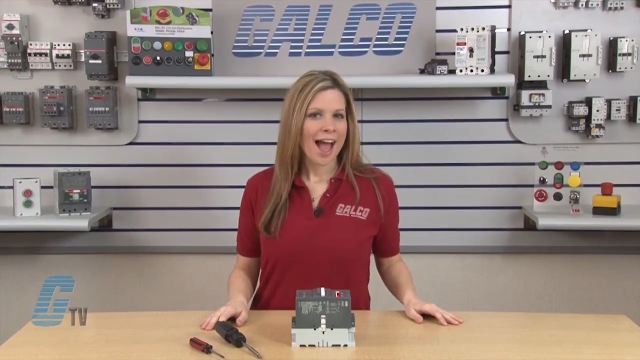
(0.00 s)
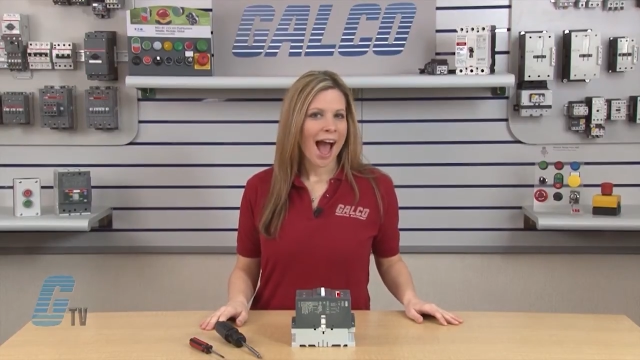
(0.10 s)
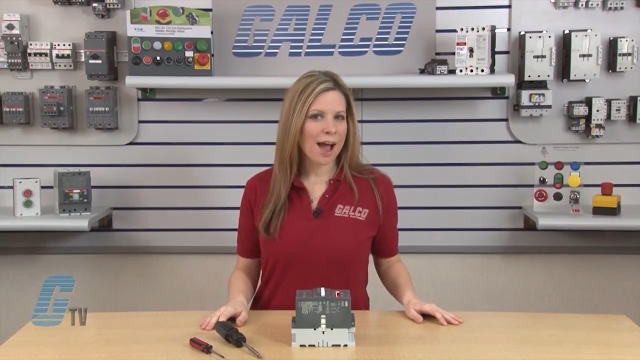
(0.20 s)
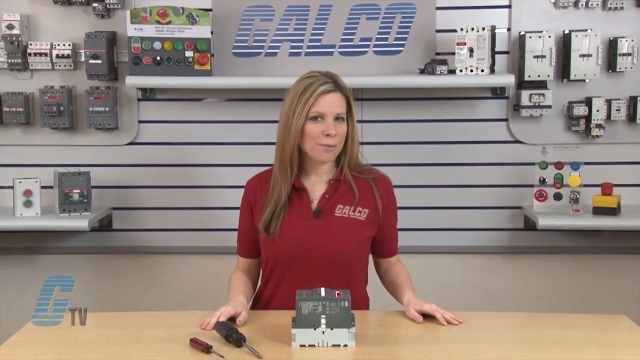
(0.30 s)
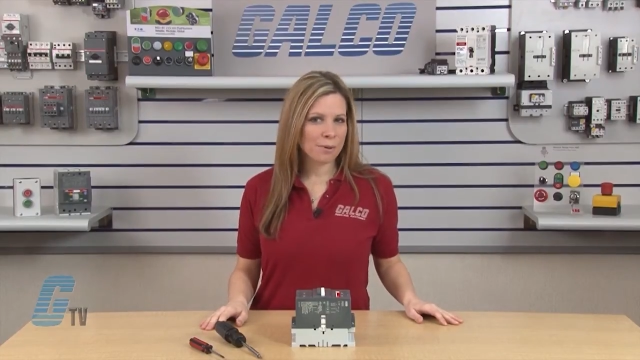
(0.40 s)

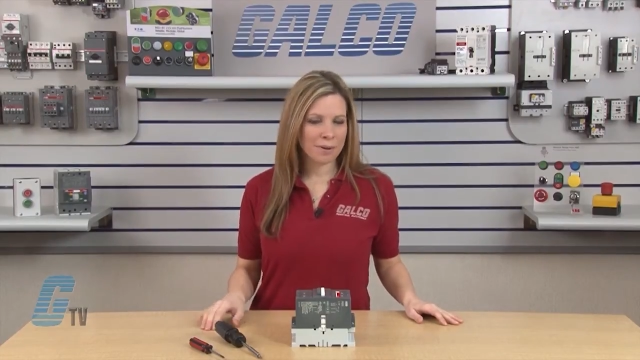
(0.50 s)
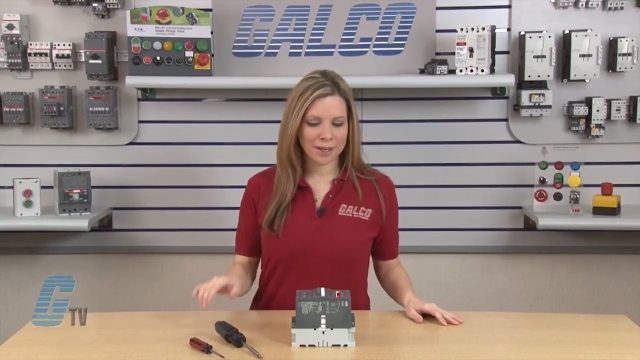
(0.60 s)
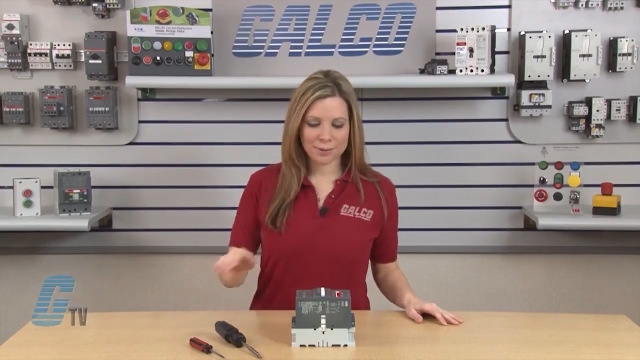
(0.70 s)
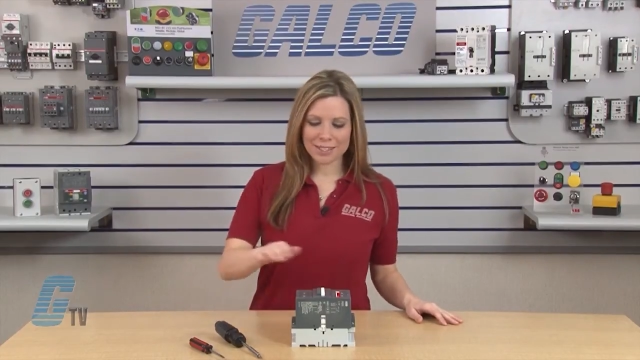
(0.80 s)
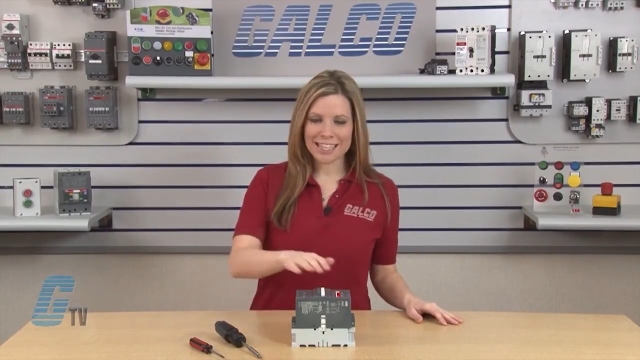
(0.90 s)
I will be
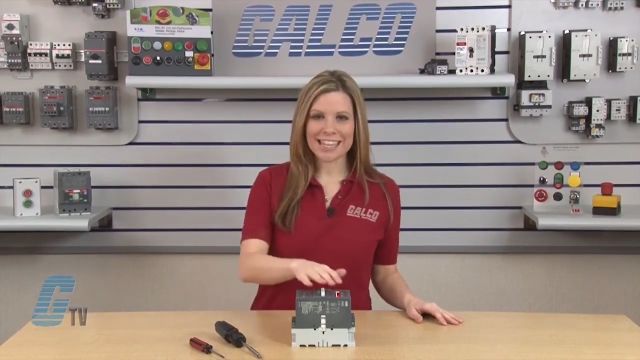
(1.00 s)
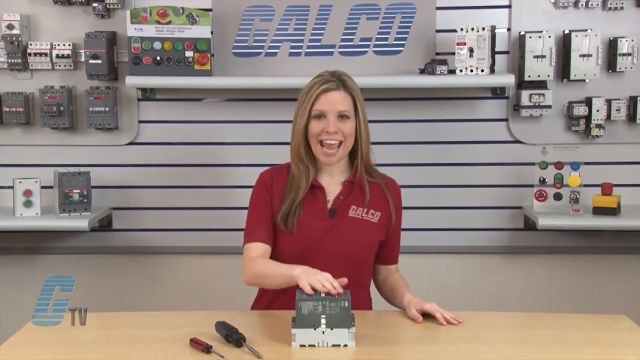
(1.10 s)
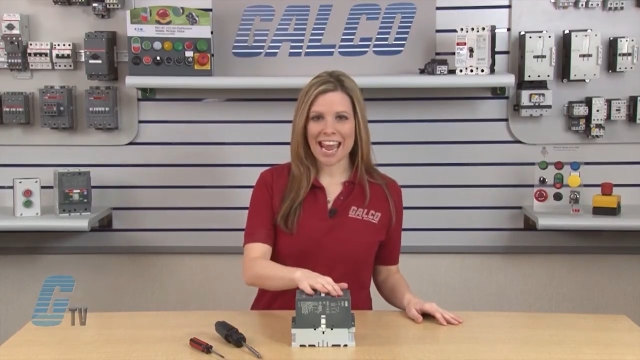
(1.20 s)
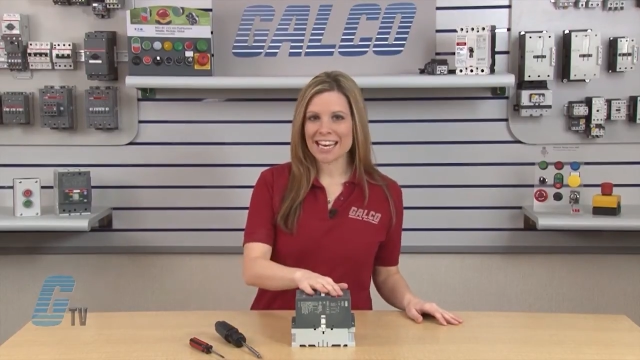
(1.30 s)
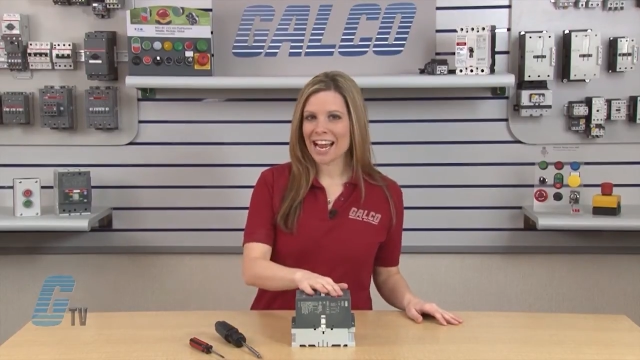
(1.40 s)
using the
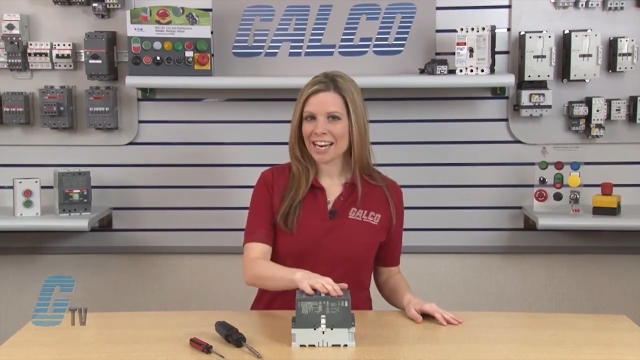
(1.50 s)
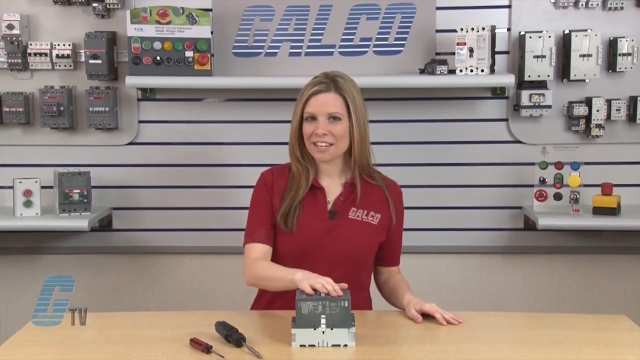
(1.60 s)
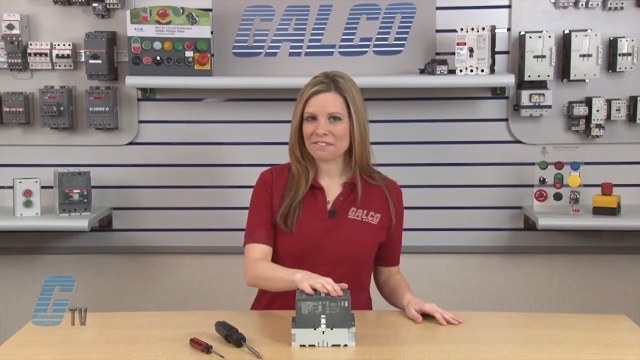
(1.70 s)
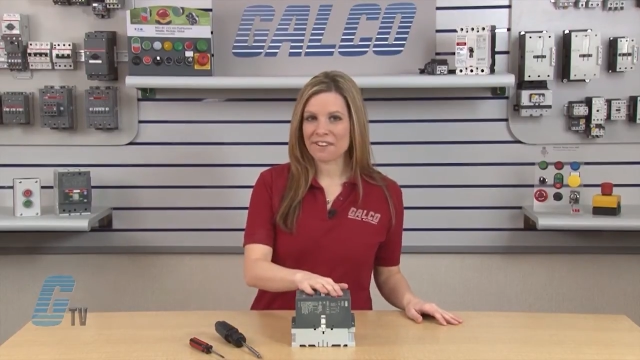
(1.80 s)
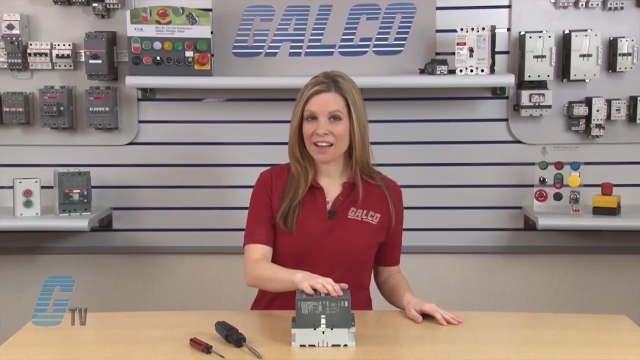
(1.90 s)
A
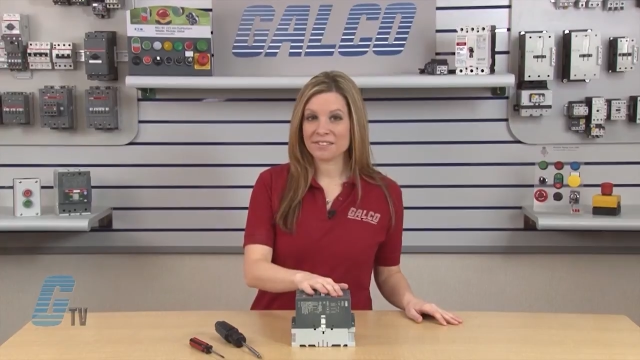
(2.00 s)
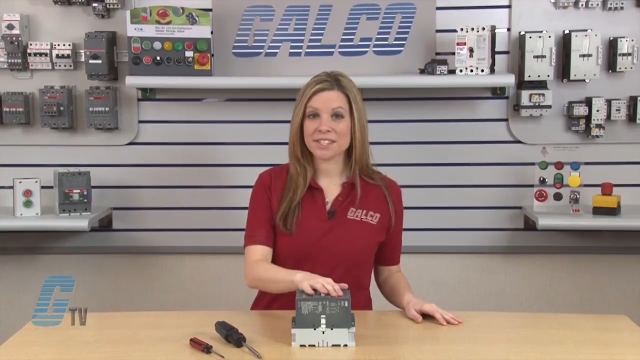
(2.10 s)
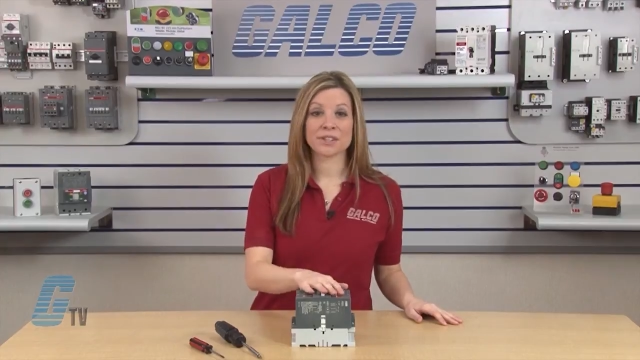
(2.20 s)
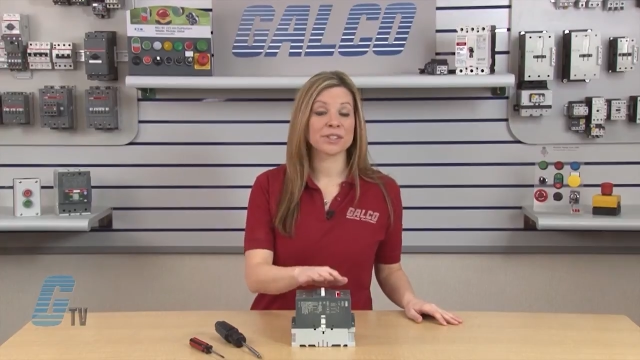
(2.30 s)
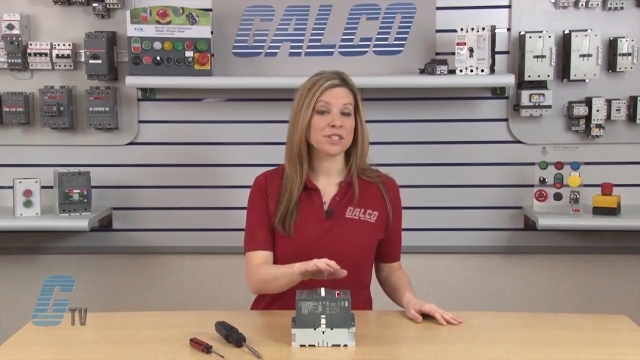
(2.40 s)
ninety-five
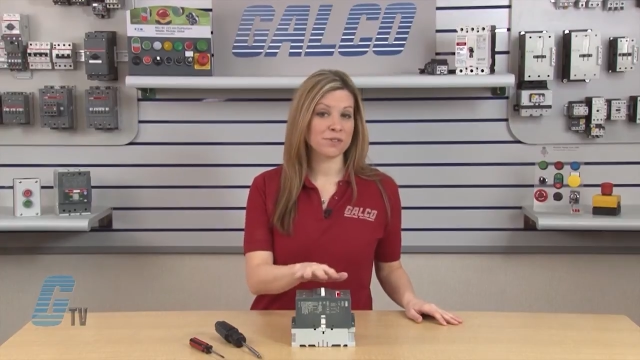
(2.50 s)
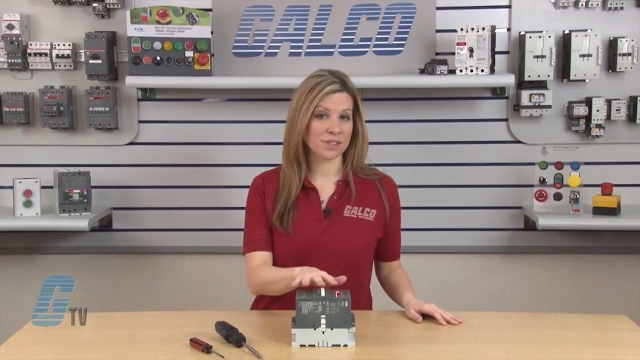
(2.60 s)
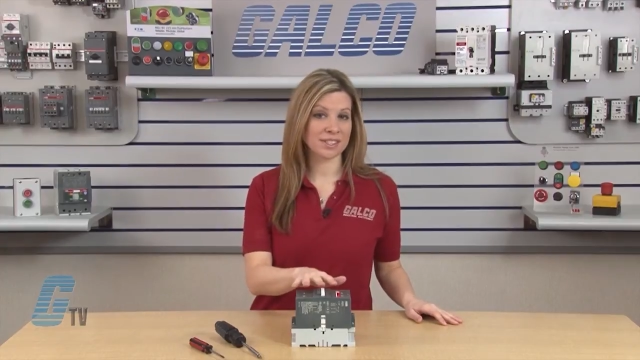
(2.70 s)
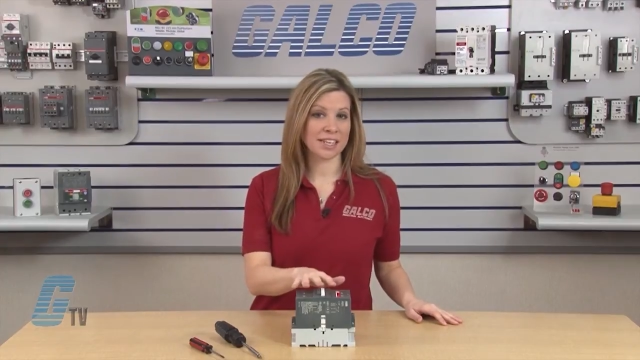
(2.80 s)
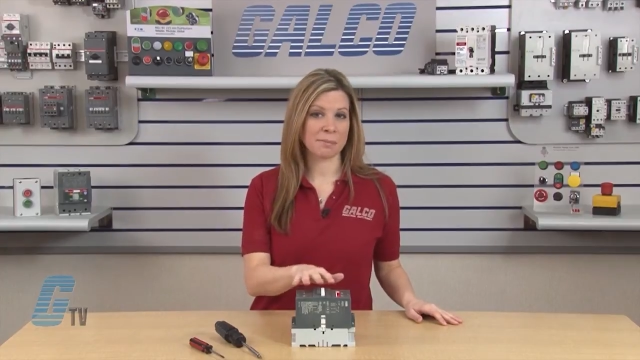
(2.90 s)
series for
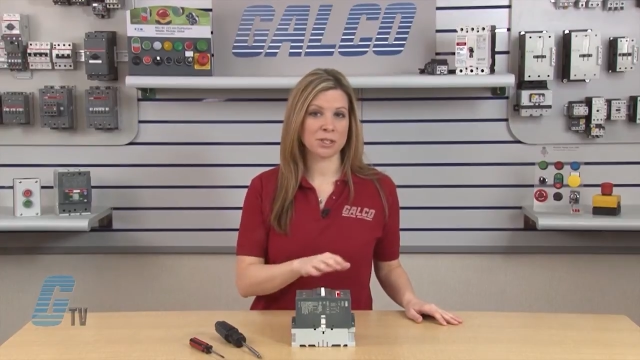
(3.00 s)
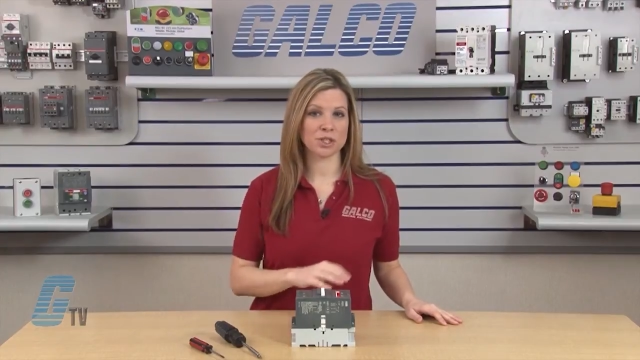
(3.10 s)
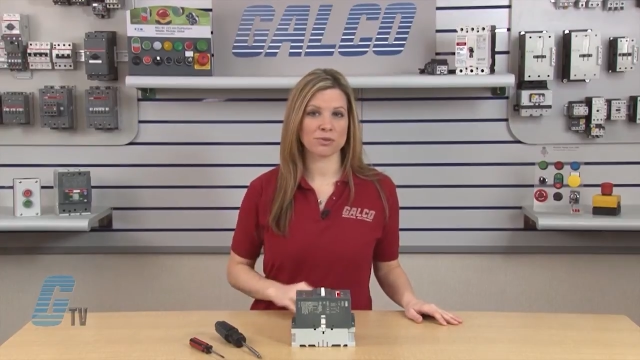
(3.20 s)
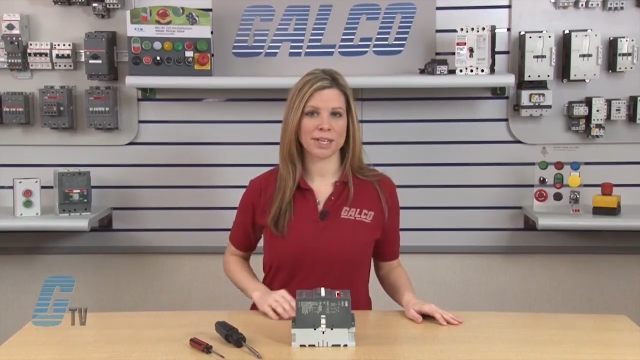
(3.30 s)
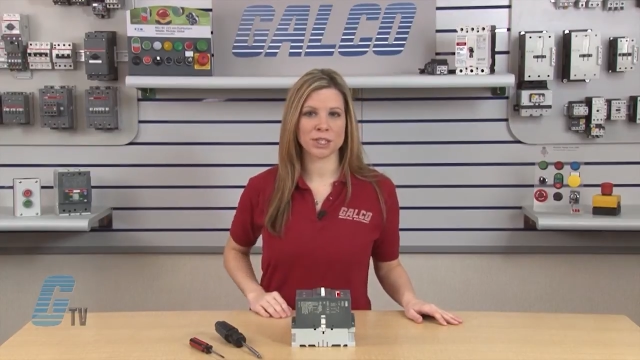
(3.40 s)
this
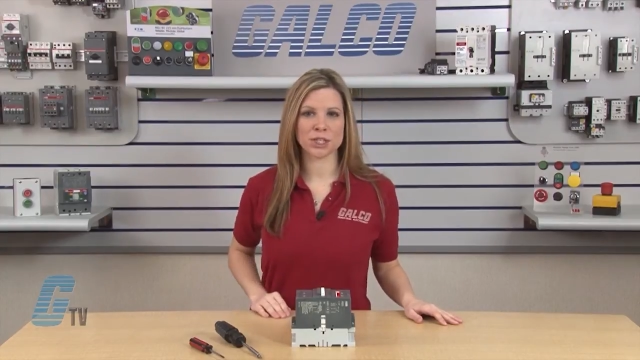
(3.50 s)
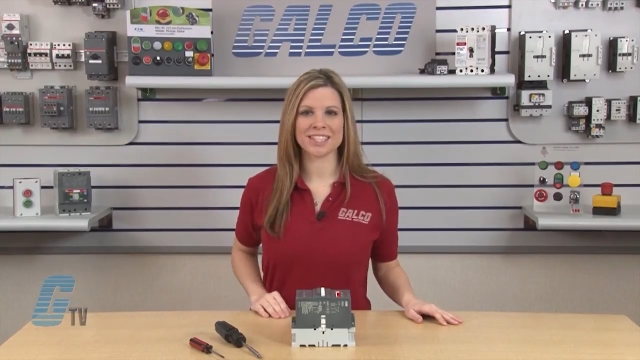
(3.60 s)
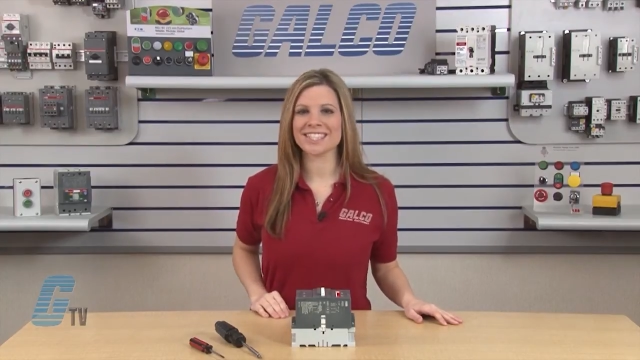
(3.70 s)
demonstration